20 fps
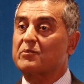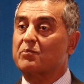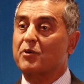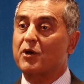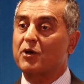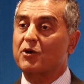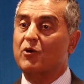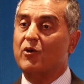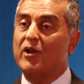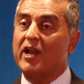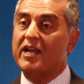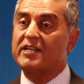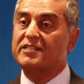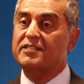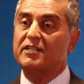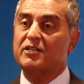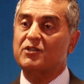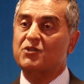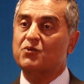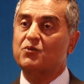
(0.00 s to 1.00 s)

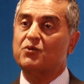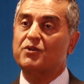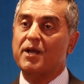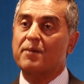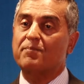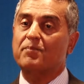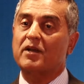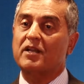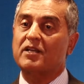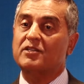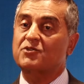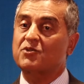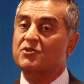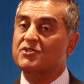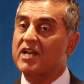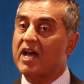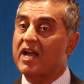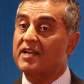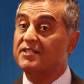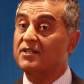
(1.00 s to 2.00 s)
percolating to Nepalese
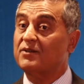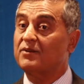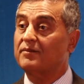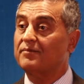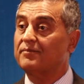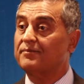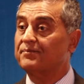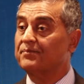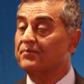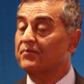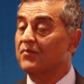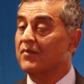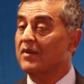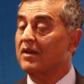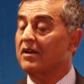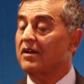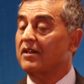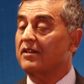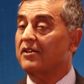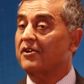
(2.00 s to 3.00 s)
society.
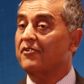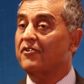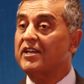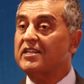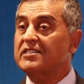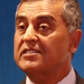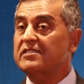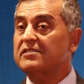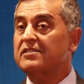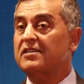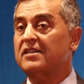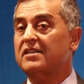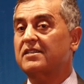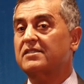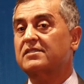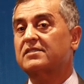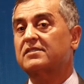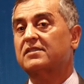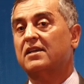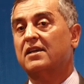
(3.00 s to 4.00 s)
The reason
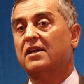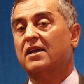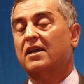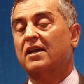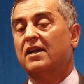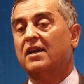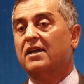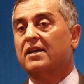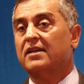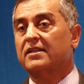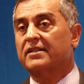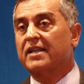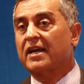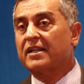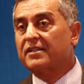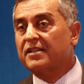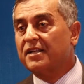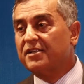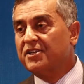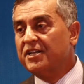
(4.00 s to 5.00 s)
is
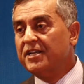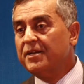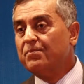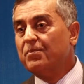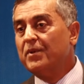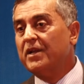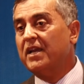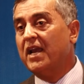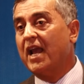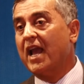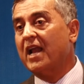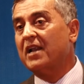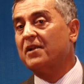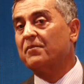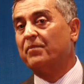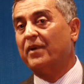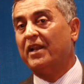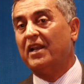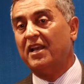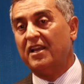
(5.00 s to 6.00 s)
that the deeply
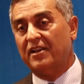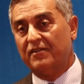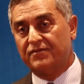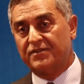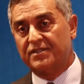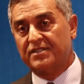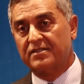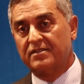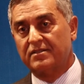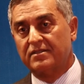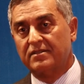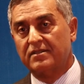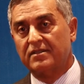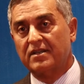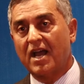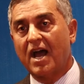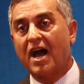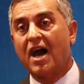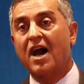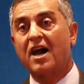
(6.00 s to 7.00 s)
held beliefs
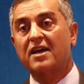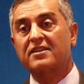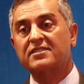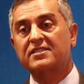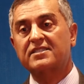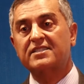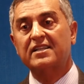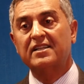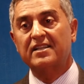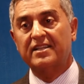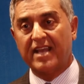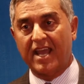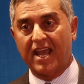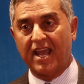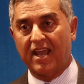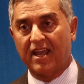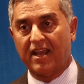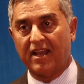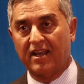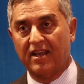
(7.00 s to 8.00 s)
are still
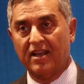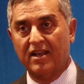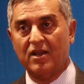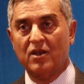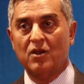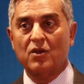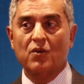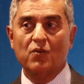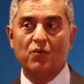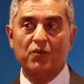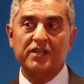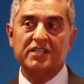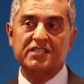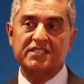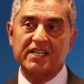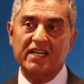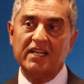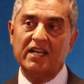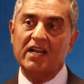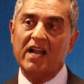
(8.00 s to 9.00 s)
there. We
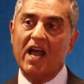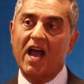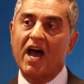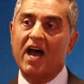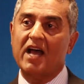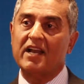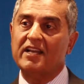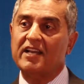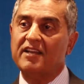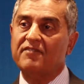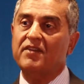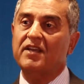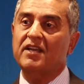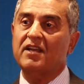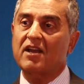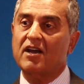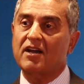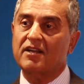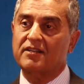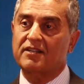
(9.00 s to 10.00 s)
still are
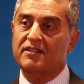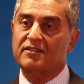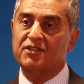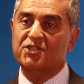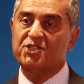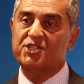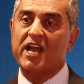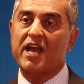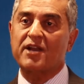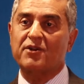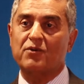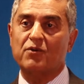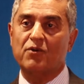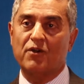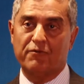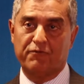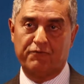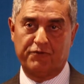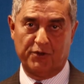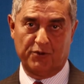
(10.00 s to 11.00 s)
living under the shadow
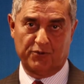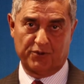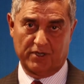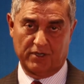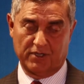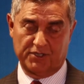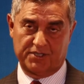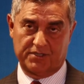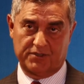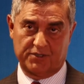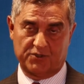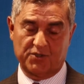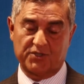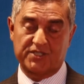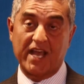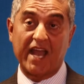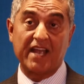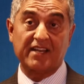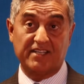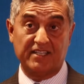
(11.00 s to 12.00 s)
of feudal
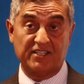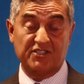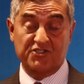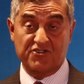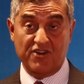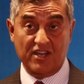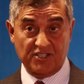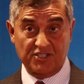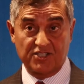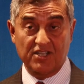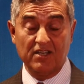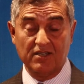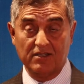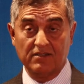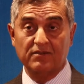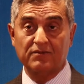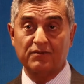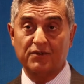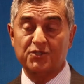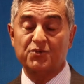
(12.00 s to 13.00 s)
society structure,
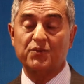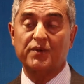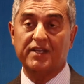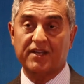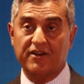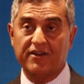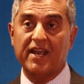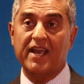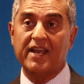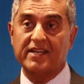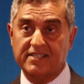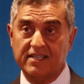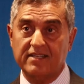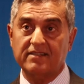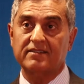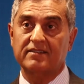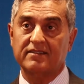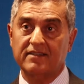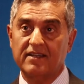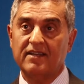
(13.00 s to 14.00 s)
which we
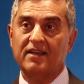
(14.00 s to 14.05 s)
created.